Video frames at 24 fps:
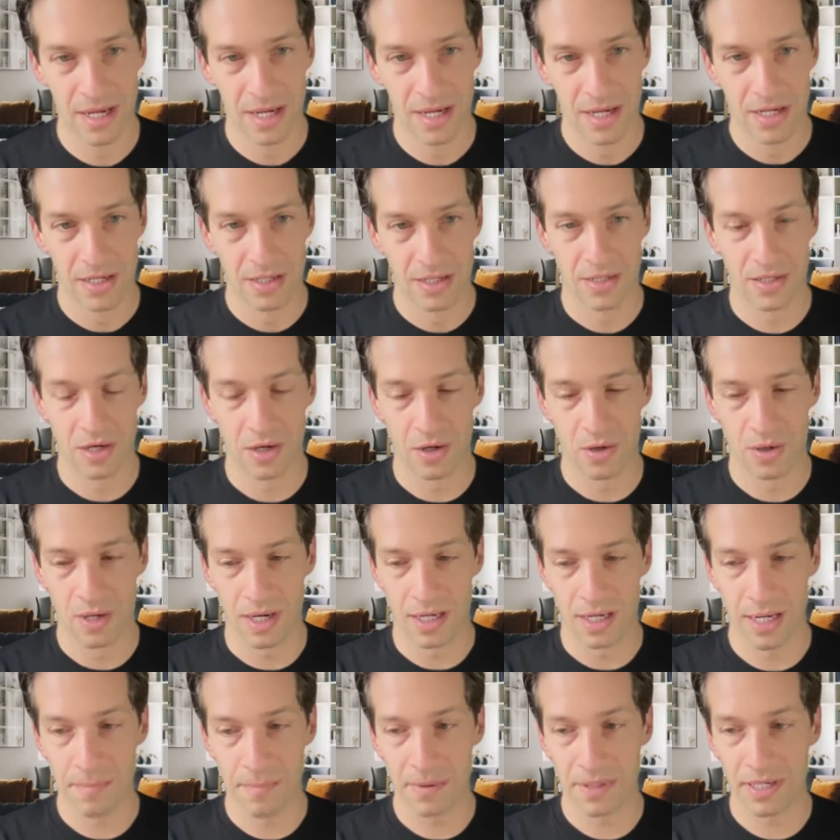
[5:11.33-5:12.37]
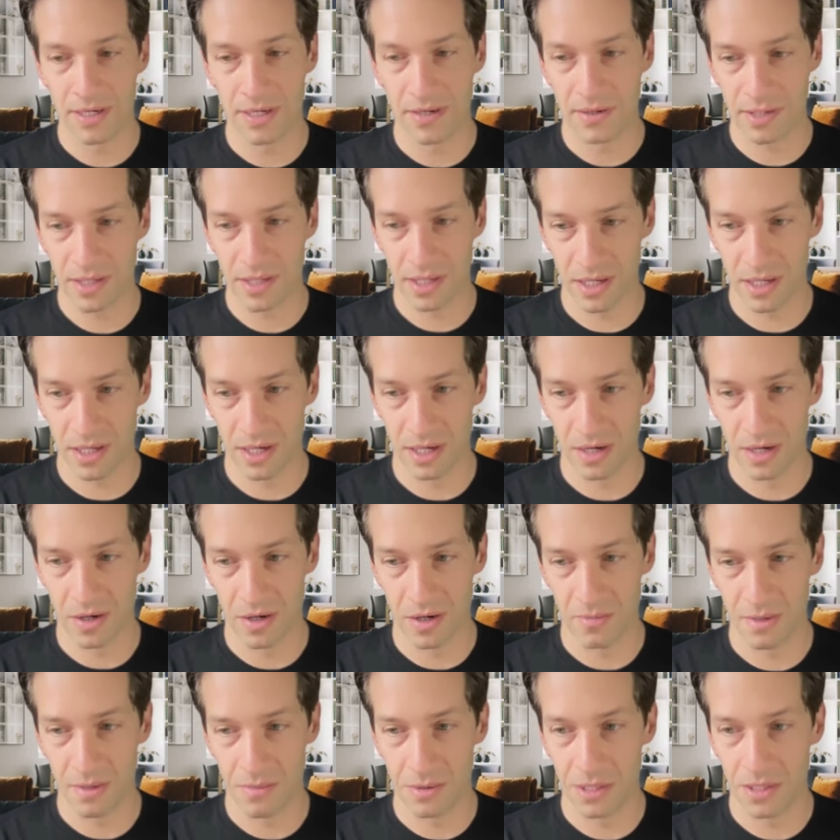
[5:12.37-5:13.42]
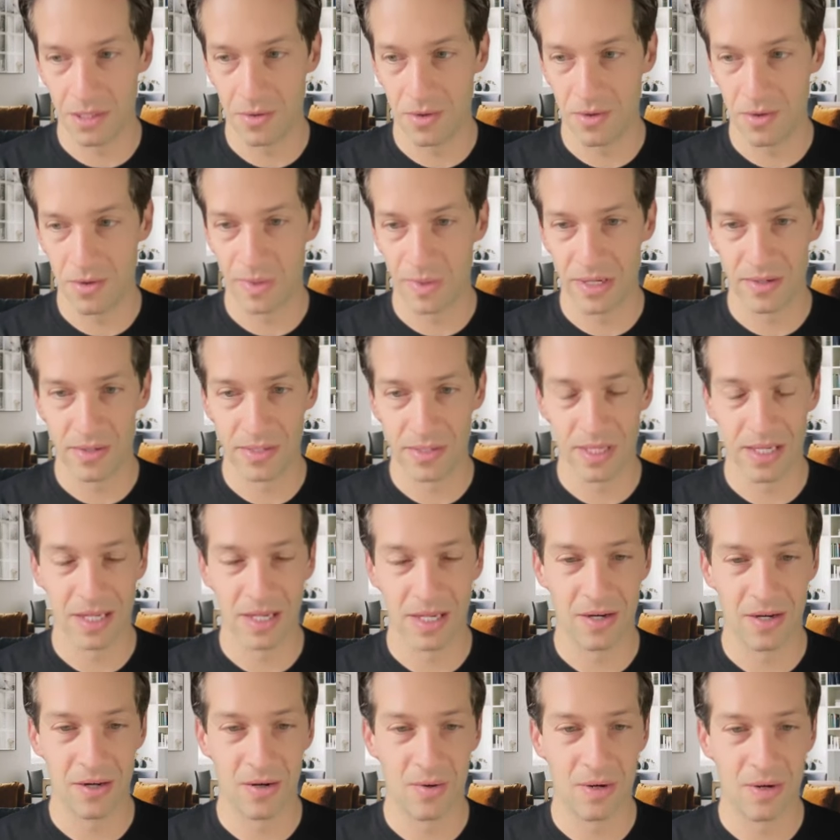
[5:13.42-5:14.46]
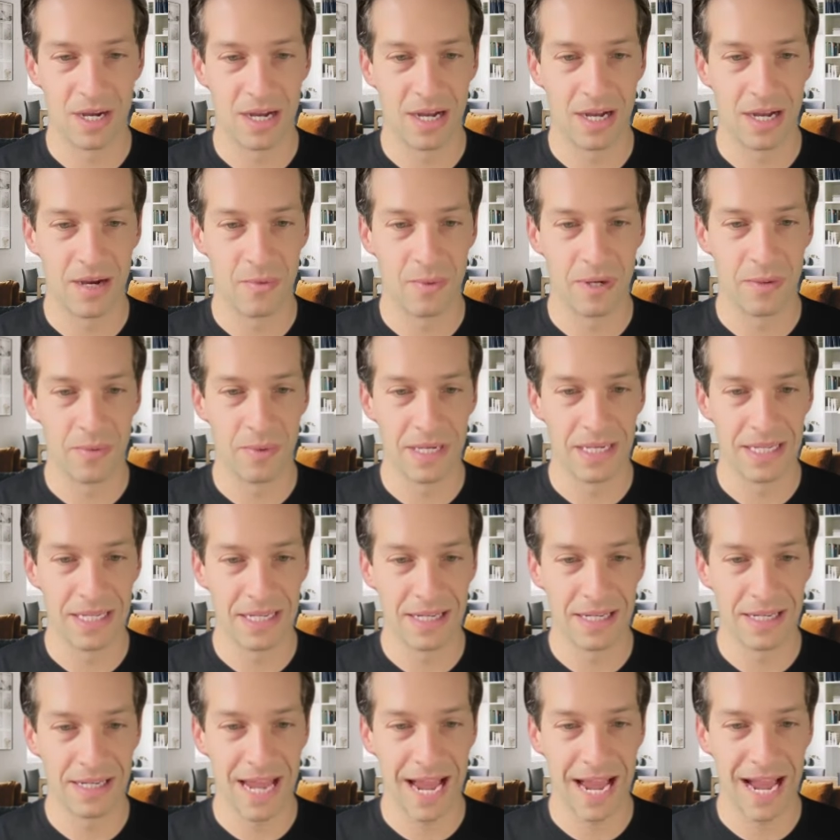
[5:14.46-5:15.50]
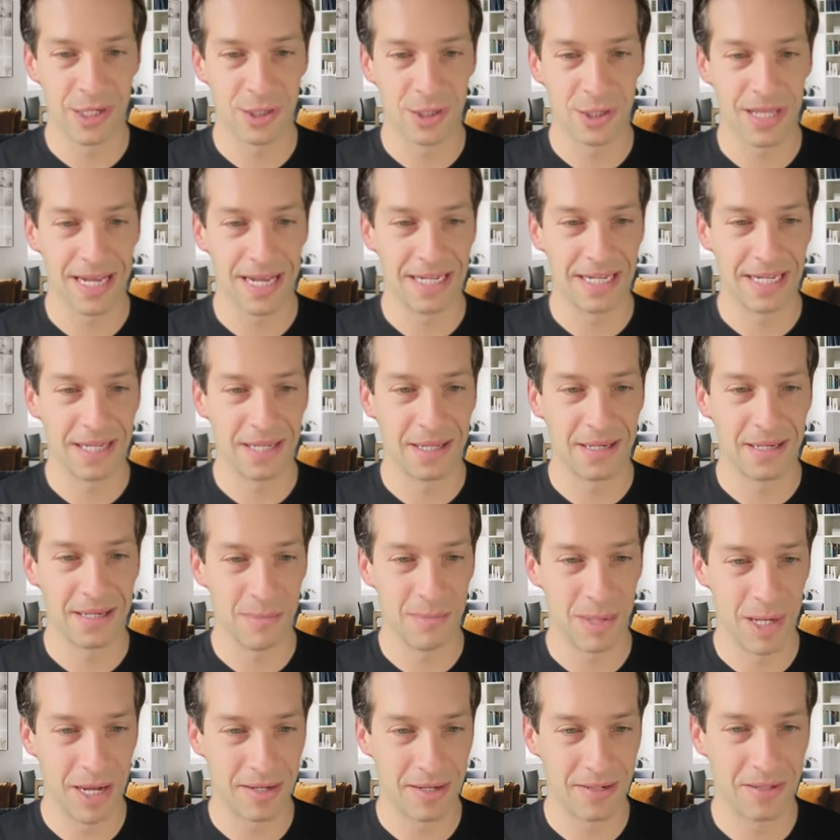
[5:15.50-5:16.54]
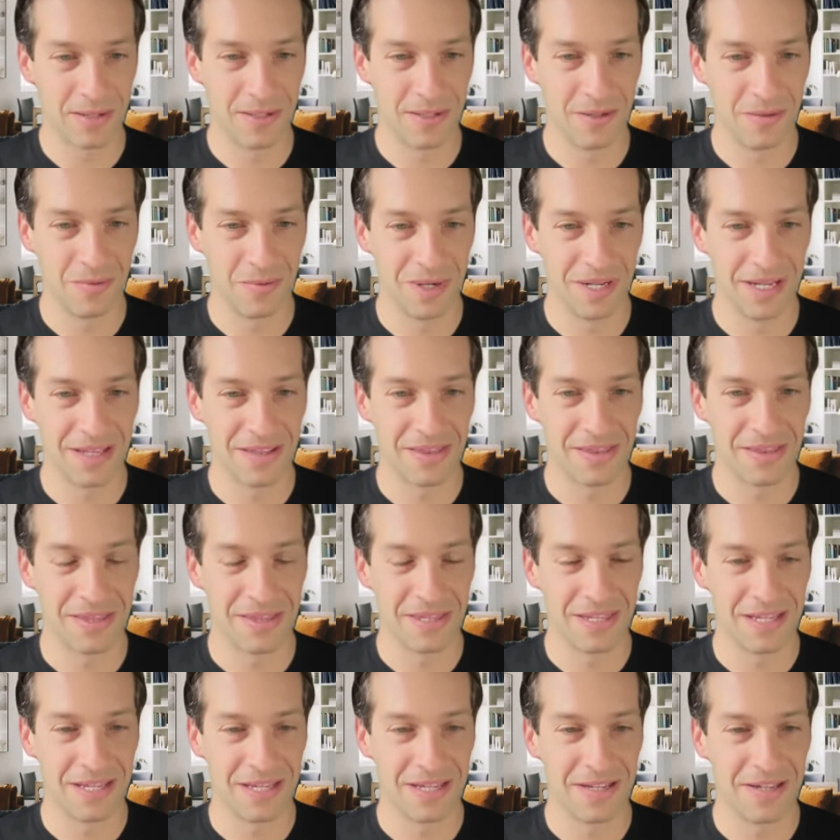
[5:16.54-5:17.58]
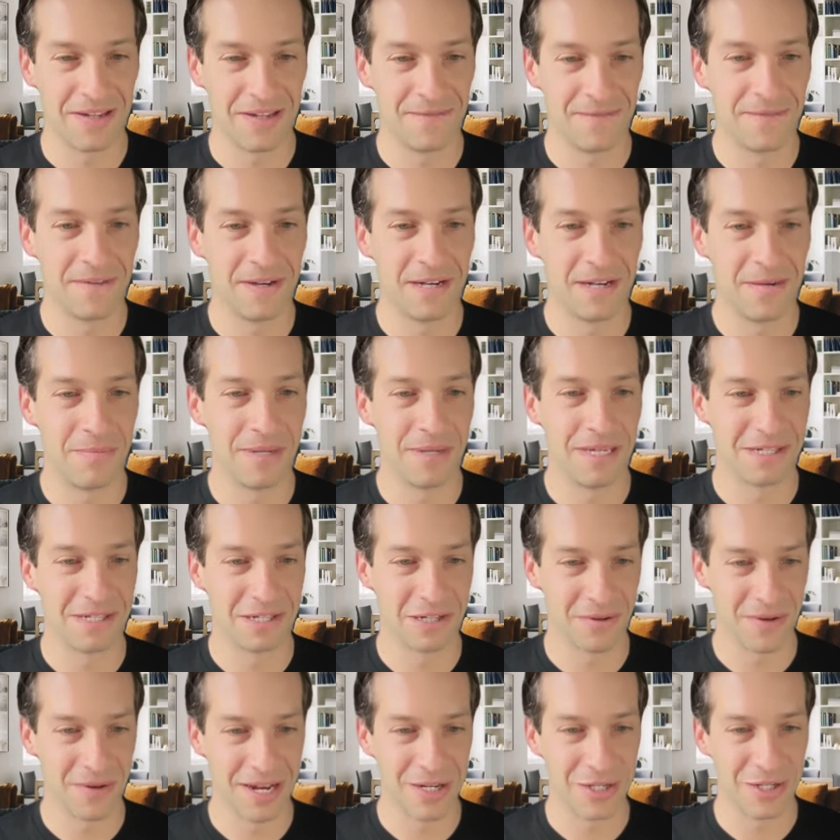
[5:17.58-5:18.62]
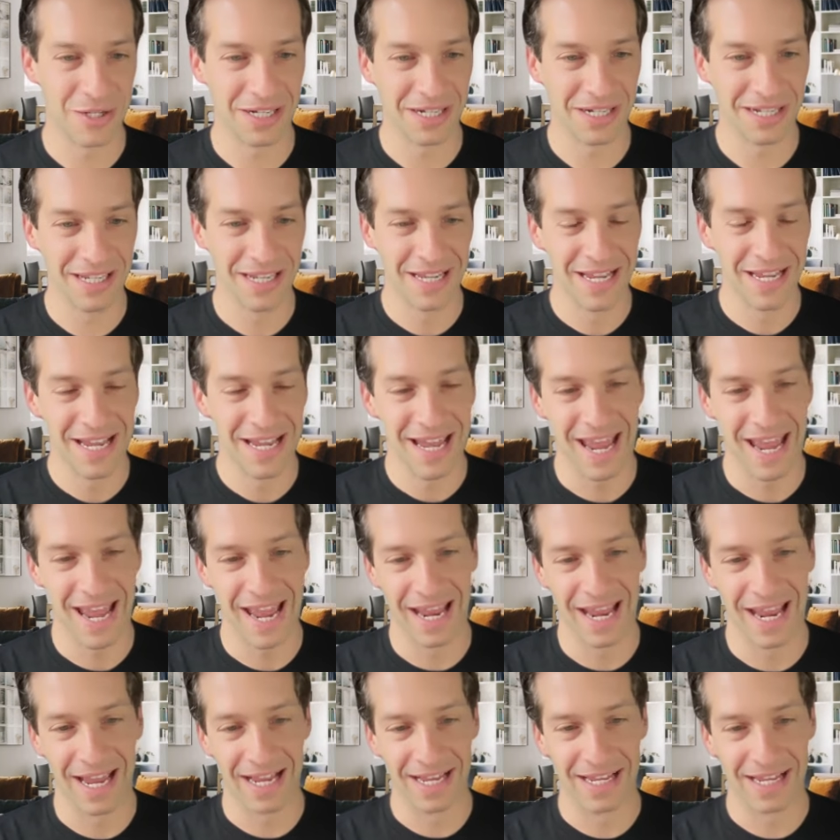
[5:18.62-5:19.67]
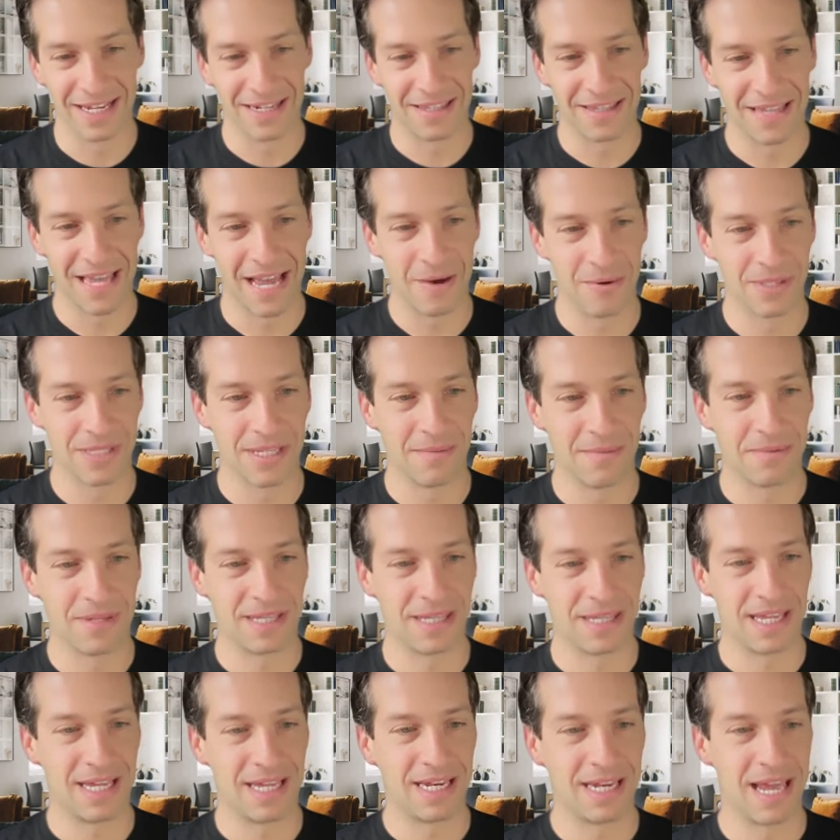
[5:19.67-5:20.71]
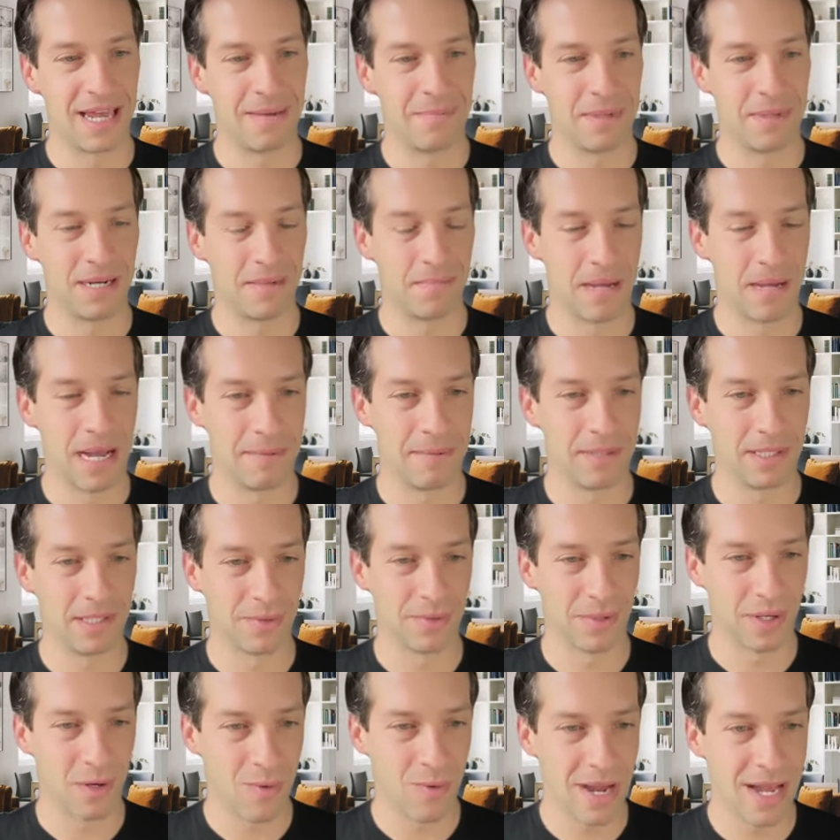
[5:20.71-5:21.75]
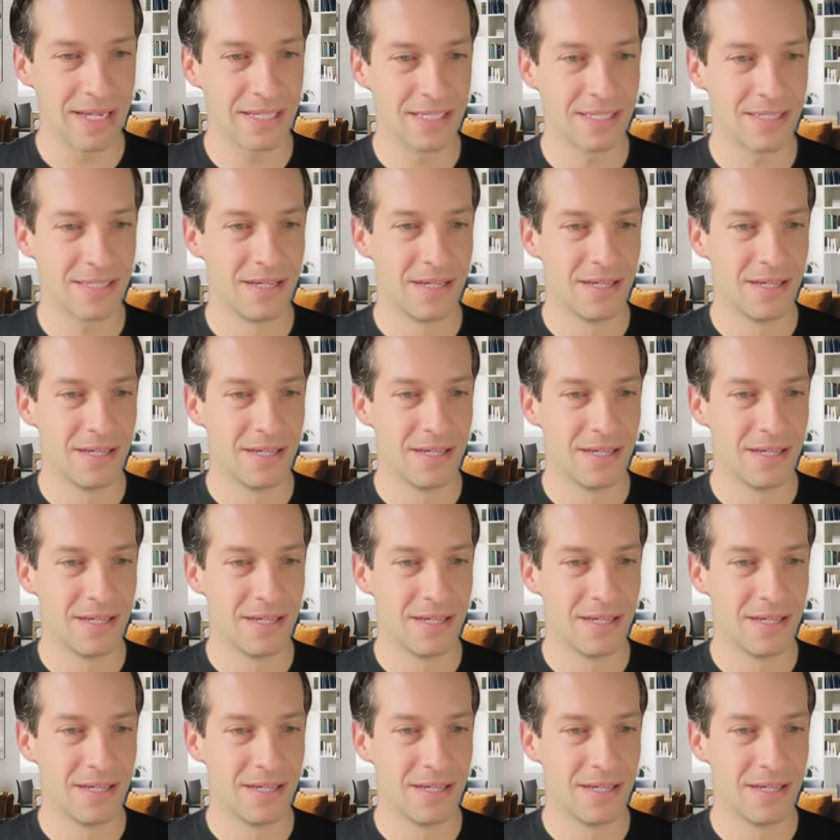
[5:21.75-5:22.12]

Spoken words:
So a couple of years ago, maybe 2 or 3 years ago, we did catch lightning in a bottle with the FUB integration. And that was something that had been a popular request.